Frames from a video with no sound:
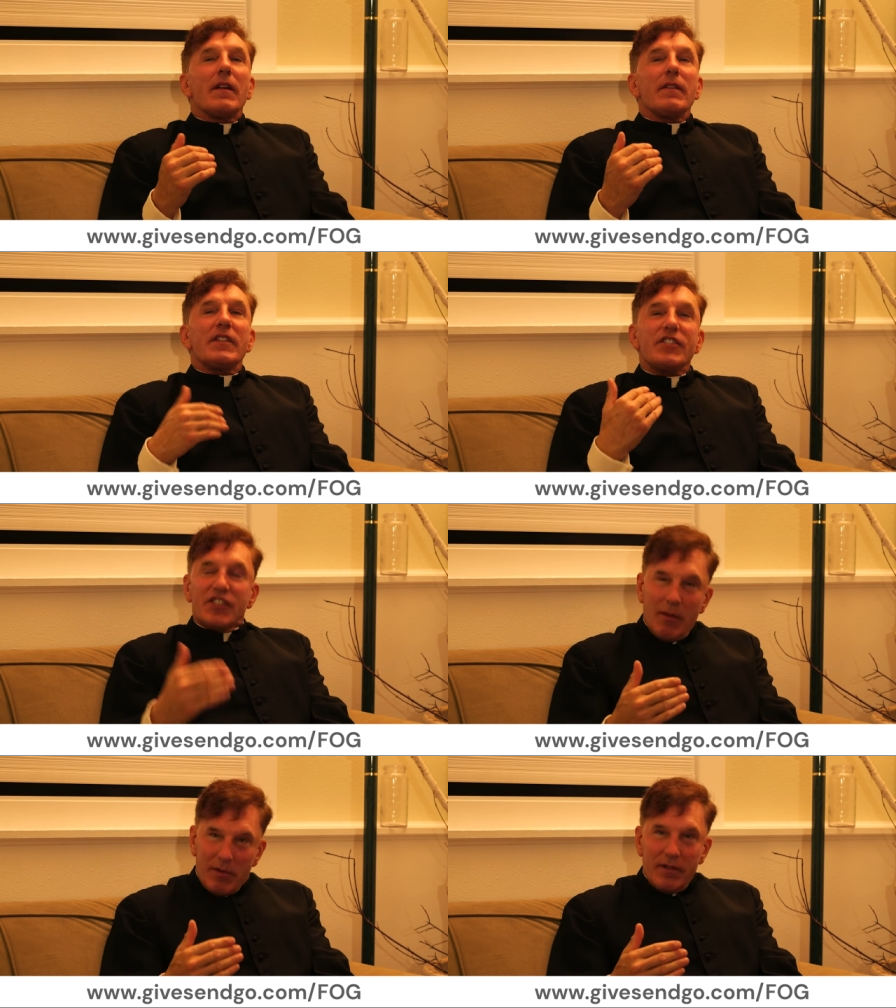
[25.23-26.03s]
This
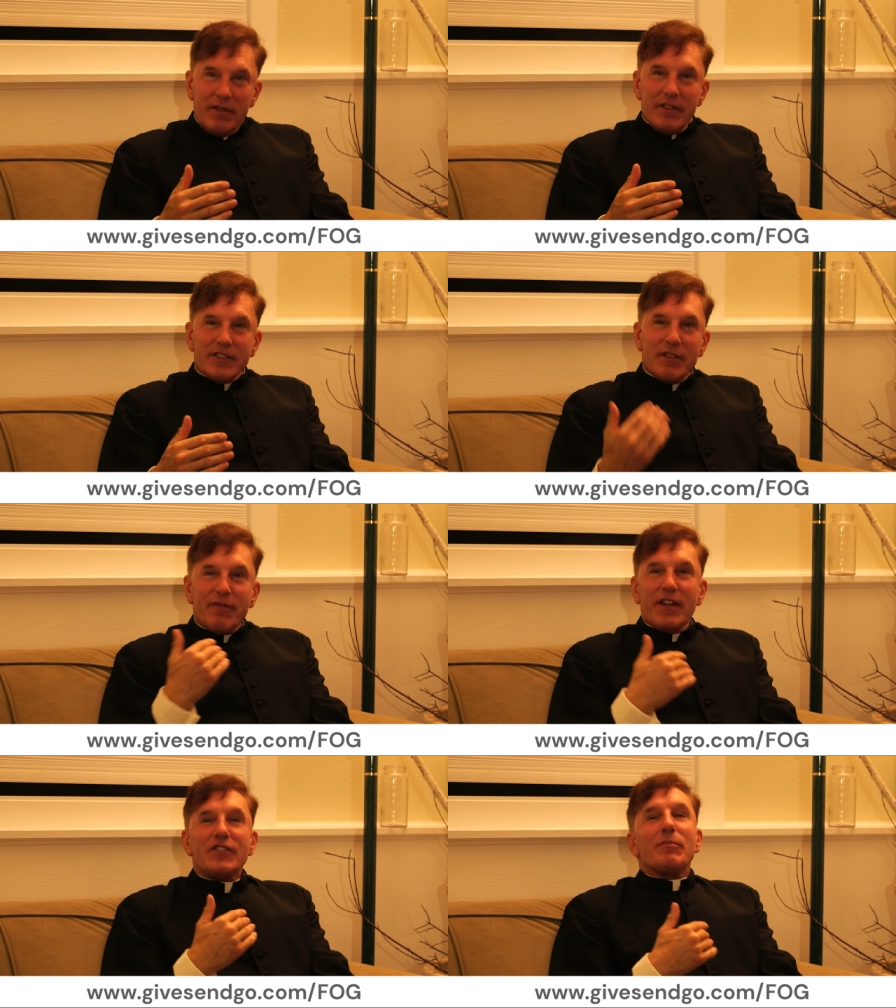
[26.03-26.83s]
summer, some
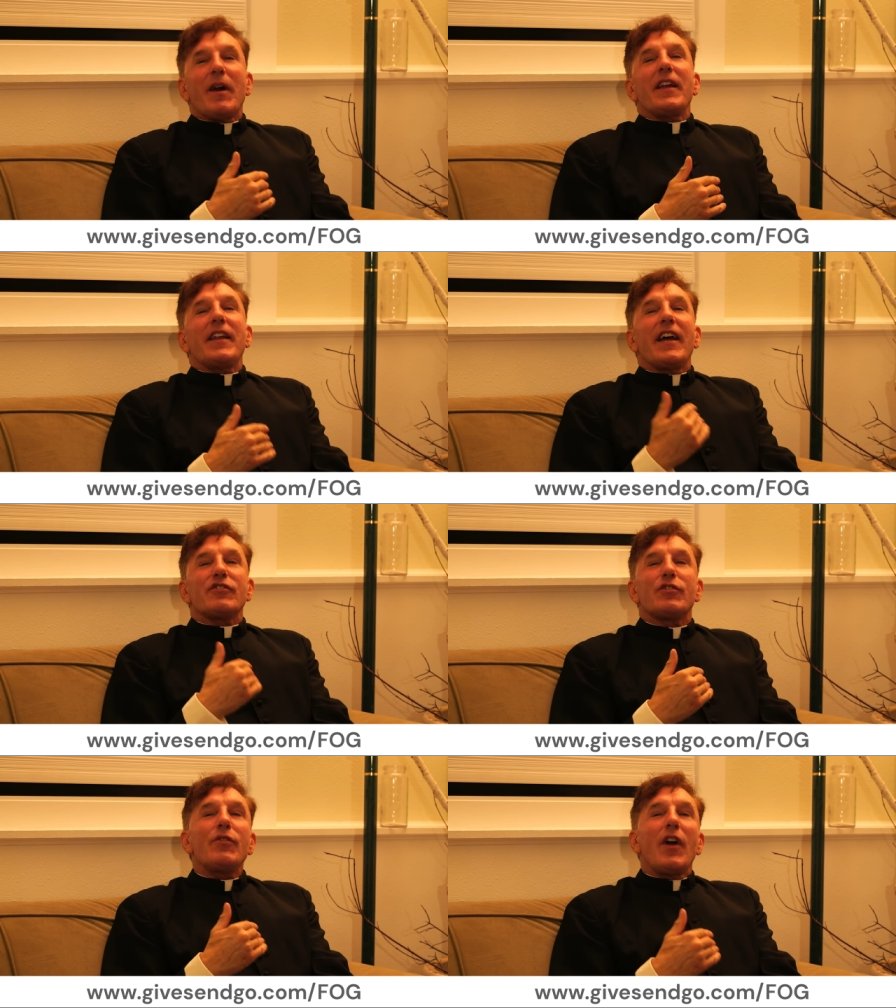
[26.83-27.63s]
friends of mine
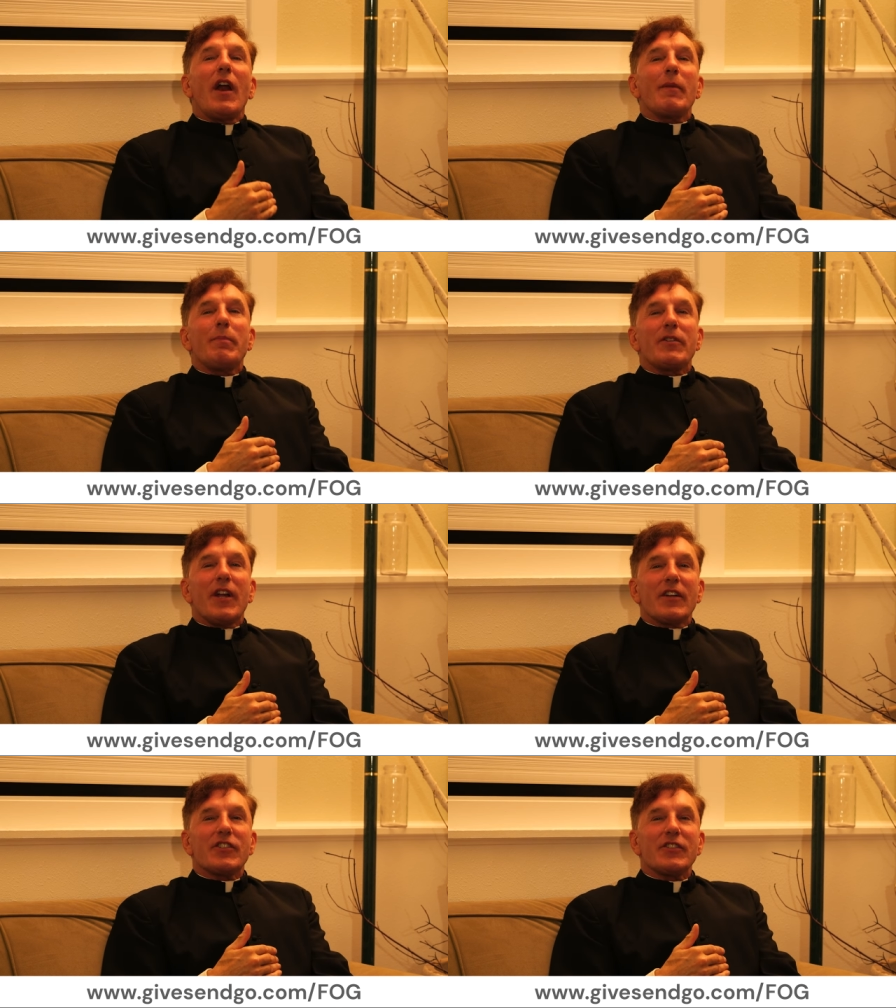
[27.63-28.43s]
at Truth Army
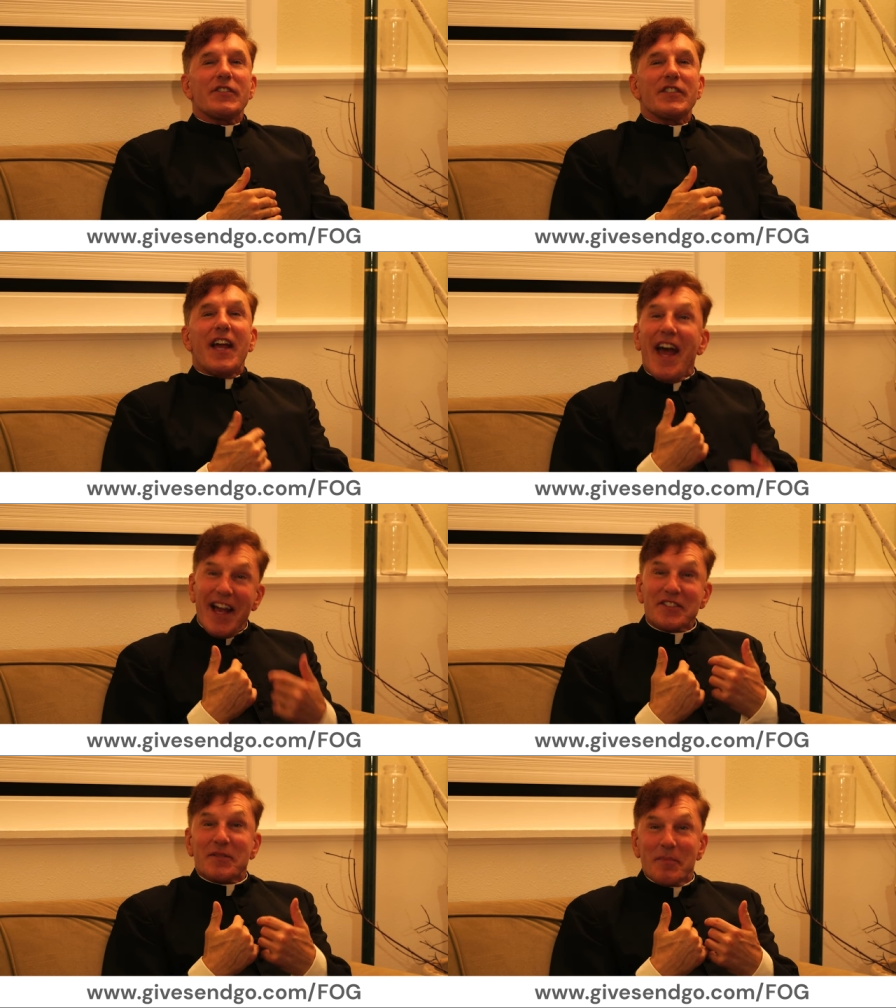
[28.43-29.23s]
Productions
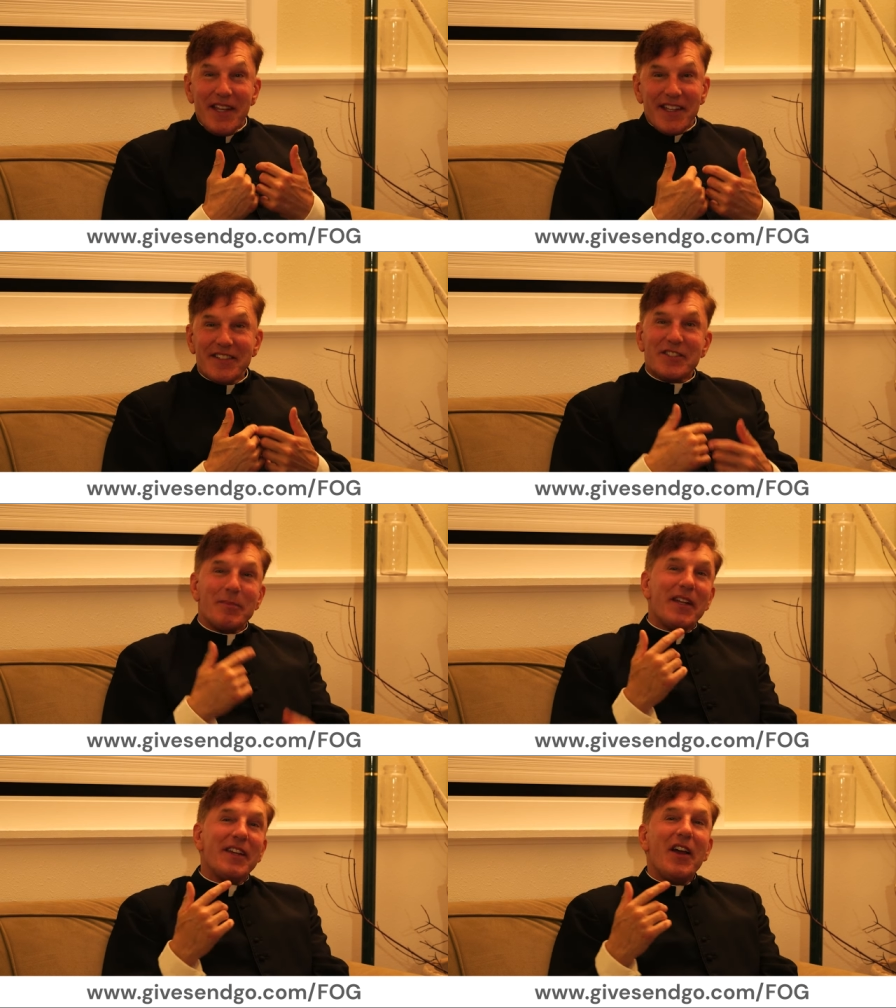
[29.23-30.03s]
asked me to
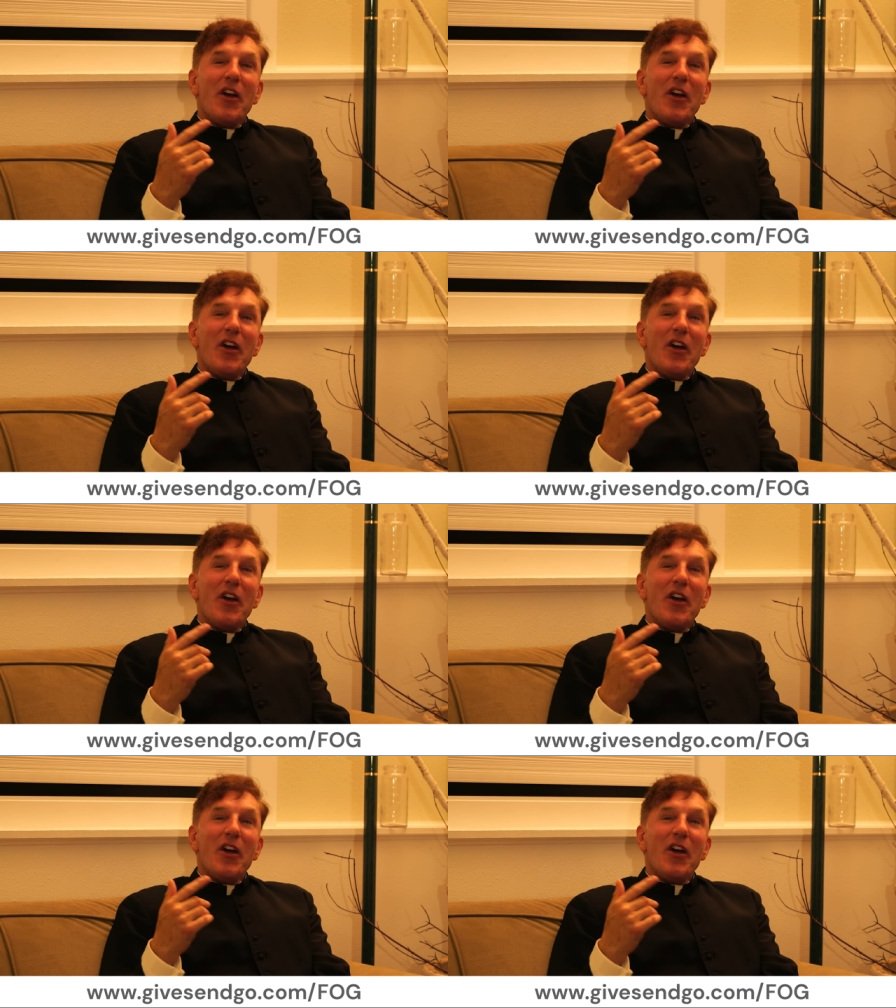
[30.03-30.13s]
be